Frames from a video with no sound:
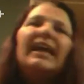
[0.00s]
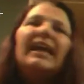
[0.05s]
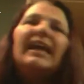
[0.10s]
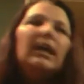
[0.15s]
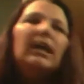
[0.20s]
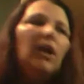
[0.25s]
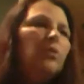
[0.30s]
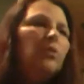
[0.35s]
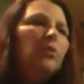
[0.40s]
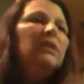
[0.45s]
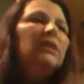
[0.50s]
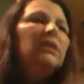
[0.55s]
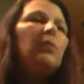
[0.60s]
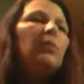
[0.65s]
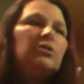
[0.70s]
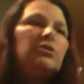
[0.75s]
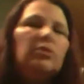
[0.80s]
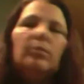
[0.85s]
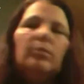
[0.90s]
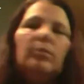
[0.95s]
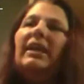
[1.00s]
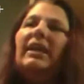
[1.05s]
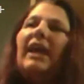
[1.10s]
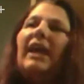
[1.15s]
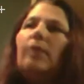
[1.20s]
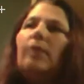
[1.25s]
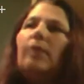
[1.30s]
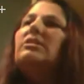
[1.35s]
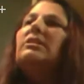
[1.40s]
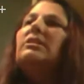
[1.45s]
could only work so many
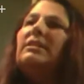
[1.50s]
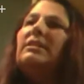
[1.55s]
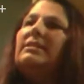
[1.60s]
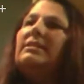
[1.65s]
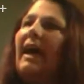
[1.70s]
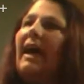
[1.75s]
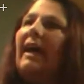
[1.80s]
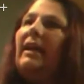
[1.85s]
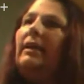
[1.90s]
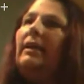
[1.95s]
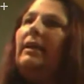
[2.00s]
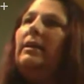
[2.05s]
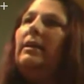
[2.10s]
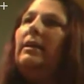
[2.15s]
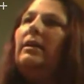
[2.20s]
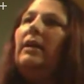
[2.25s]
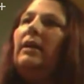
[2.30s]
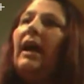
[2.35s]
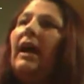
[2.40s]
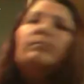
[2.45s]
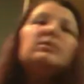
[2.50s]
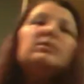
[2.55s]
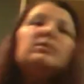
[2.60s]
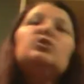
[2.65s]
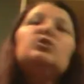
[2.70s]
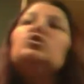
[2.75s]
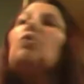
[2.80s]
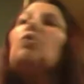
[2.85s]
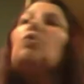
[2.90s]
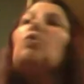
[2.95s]
hours in the day. I was
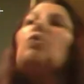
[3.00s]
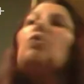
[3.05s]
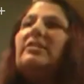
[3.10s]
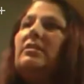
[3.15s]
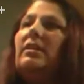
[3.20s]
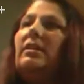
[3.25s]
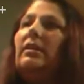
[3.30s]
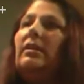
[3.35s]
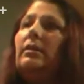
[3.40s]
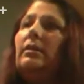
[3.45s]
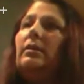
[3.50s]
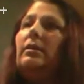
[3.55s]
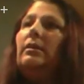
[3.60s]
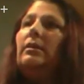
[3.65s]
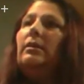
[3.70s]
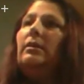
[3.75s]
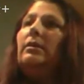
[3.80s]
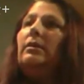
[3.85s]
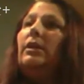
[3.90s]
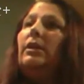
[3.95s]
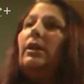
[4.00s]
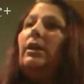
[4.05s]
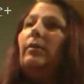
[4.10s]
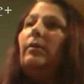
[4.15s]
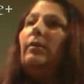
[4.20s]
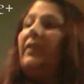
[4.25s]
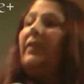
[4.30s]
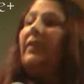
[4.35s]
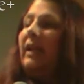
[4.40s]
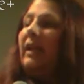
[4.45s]
exhausted.
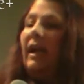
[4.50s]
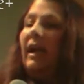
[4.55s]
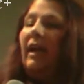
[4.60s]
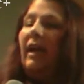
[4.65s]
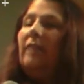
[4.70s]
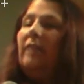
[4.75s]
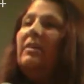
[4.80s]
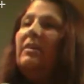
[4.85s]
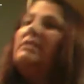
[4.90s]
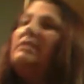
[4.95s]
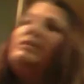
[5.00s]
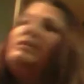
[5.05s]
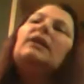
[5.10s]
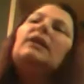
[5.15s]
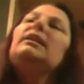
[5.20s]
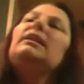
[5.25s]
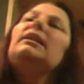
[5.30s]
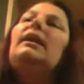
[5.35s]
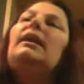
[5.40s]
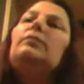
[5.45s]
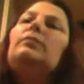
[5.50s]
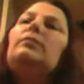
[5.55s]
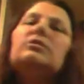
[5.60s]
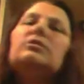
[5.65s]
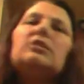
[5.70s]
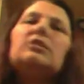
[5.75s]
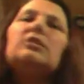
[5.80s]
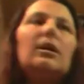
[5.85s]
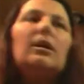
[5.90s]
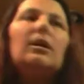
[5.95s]
And then I had my son, and it was
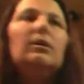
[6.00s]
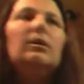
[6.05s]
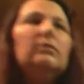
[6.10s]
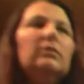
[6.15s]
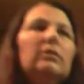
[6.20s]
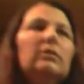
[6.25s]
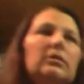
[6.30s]
like, oh, yeah,